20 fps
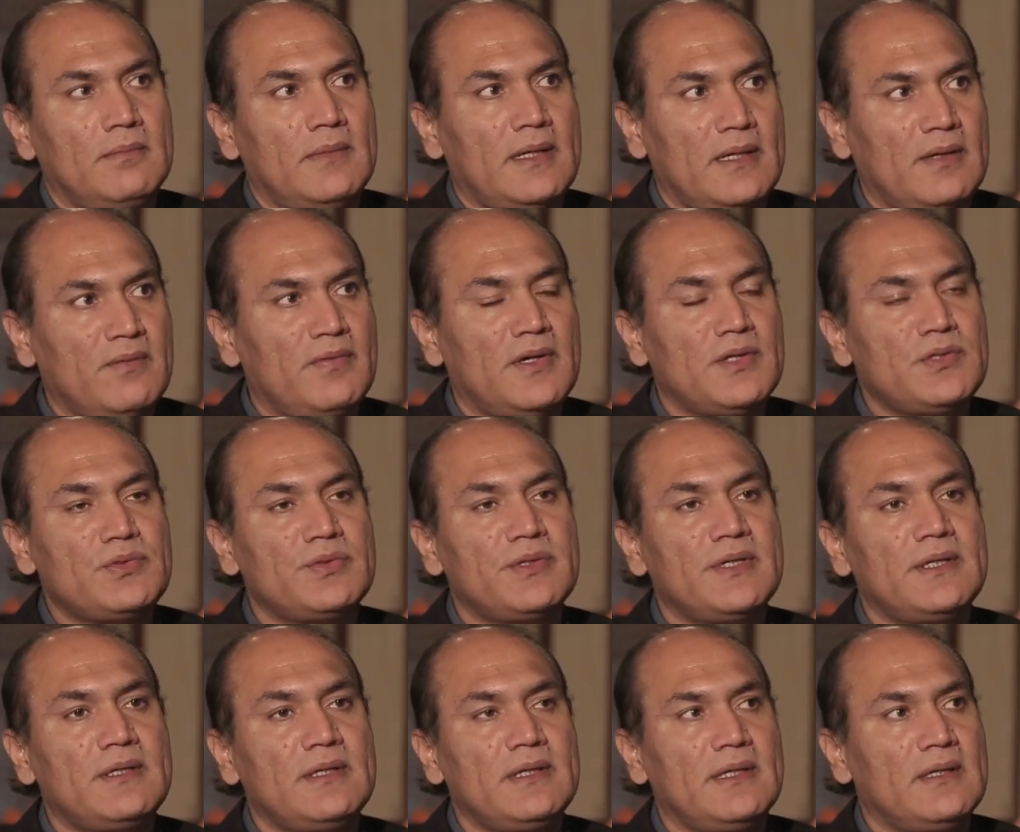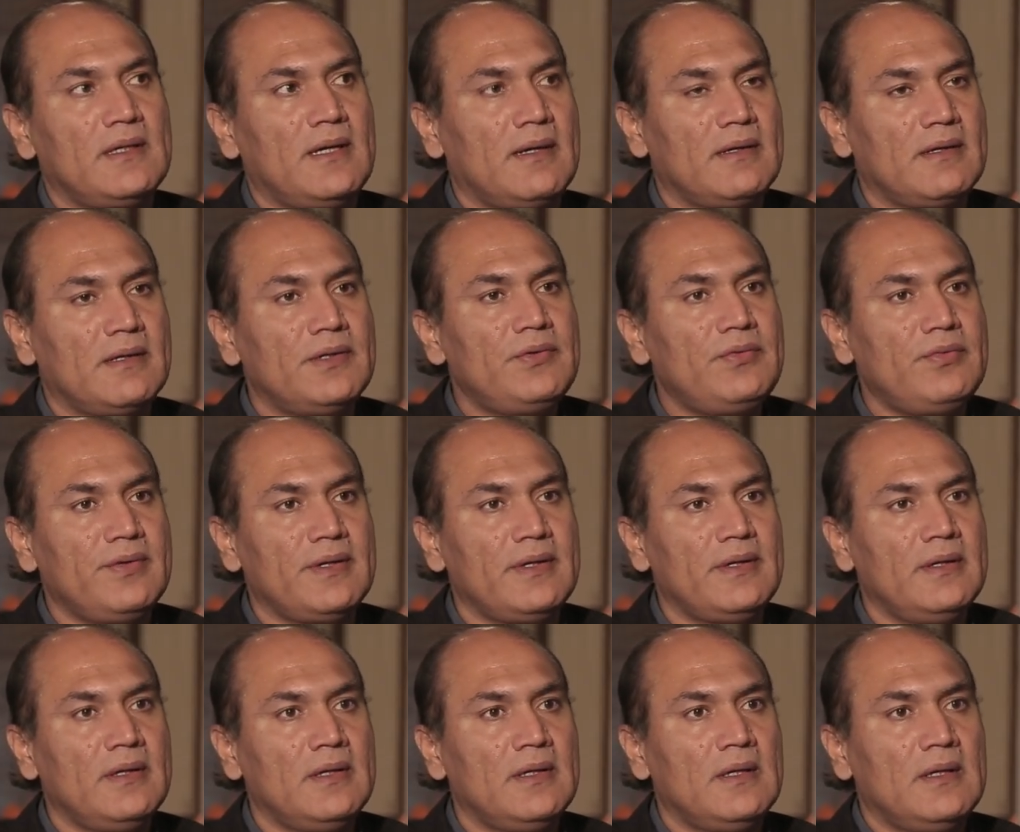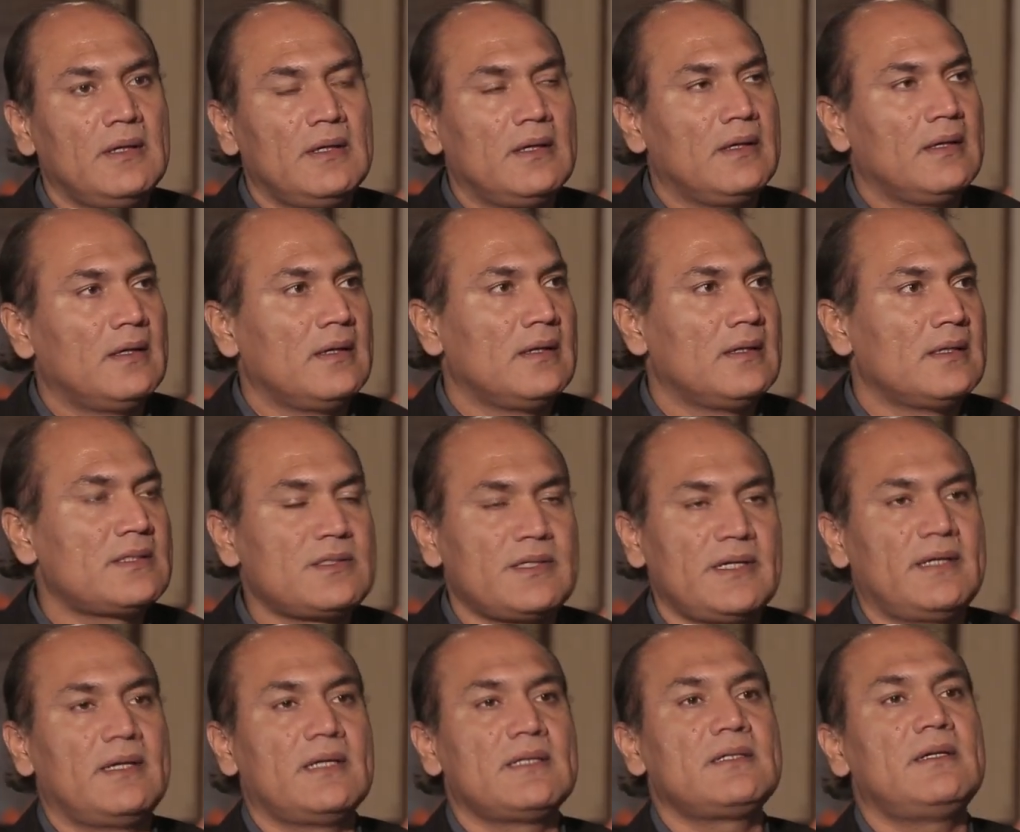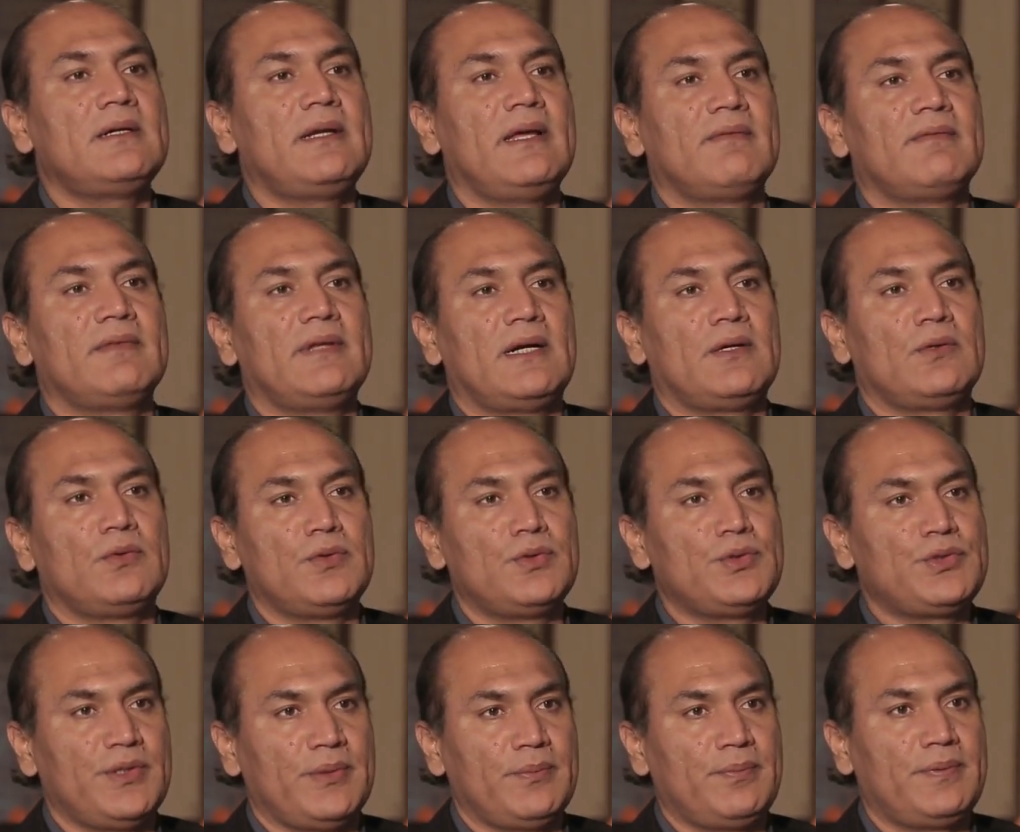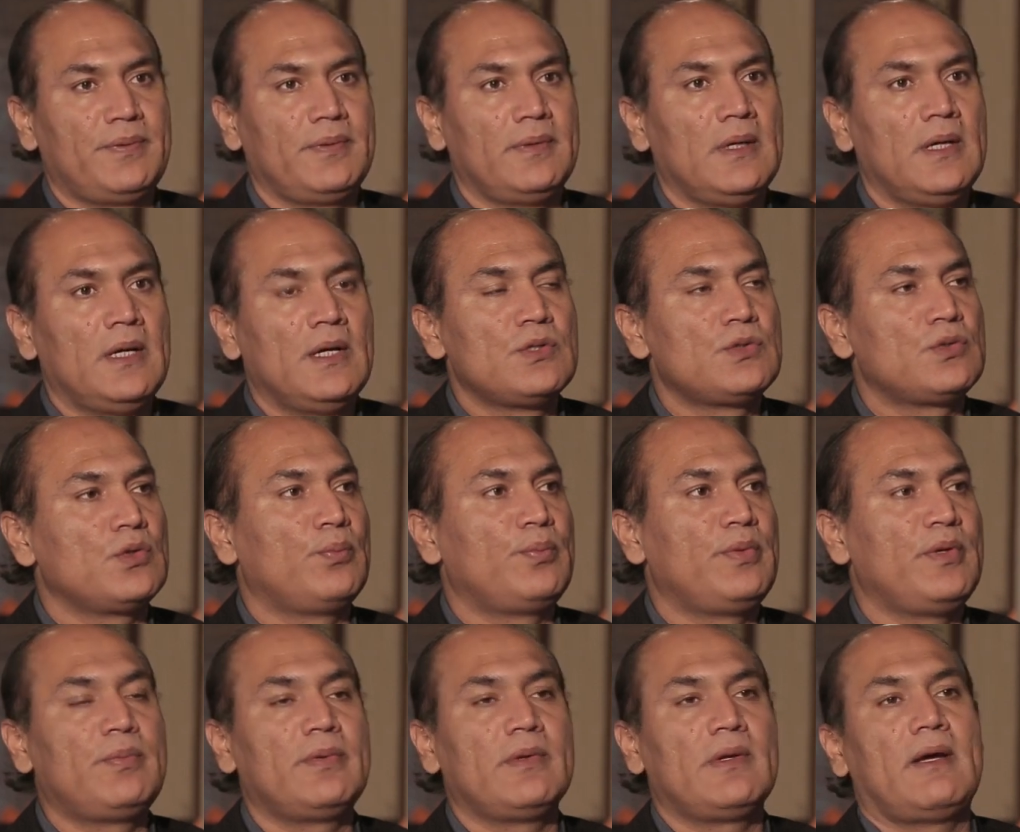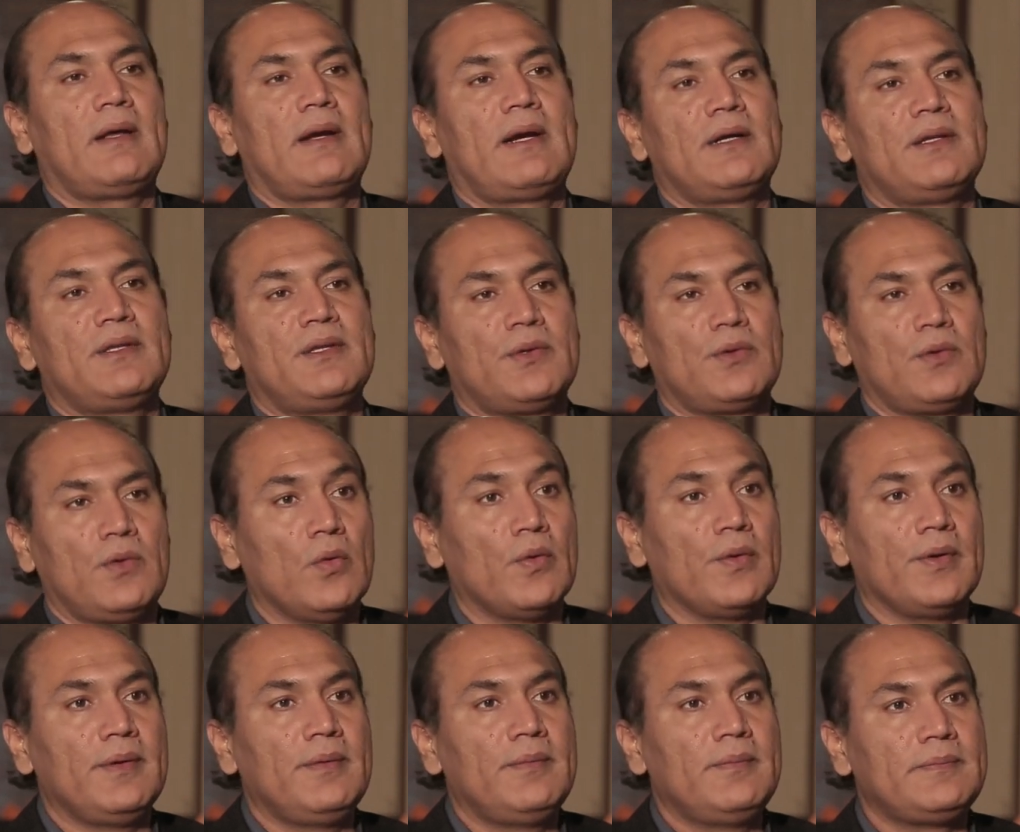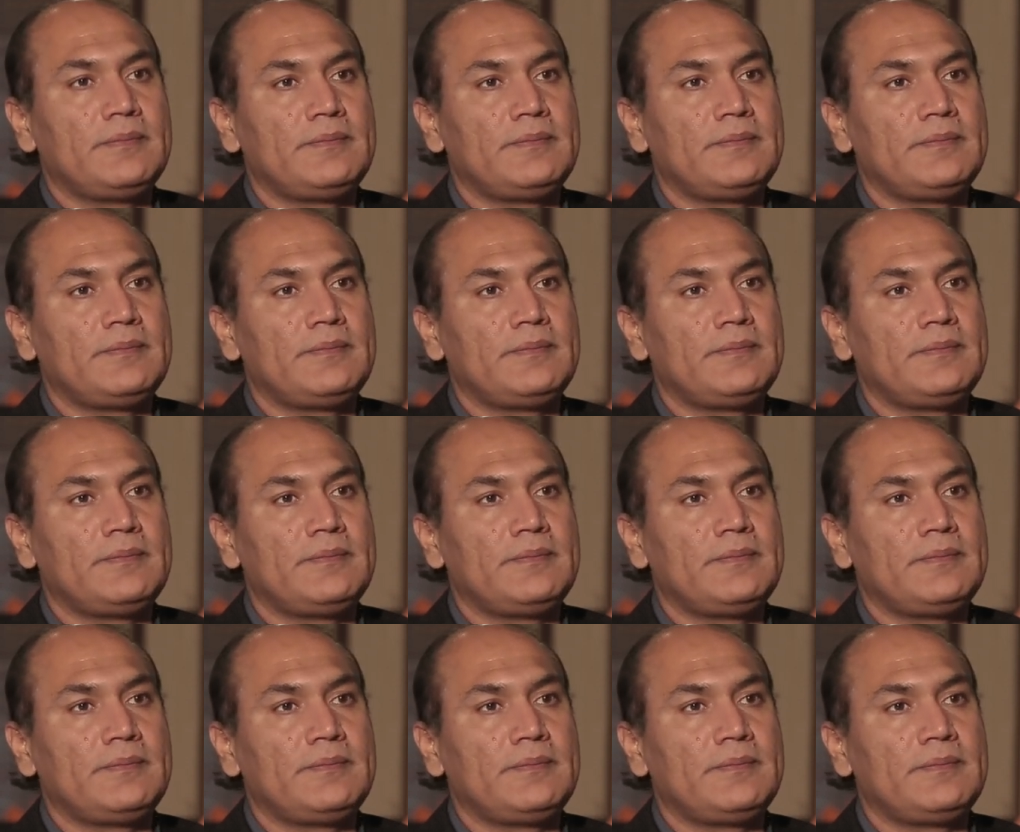But unfortunately, in our country, state does not have that ownership. So people are at their own.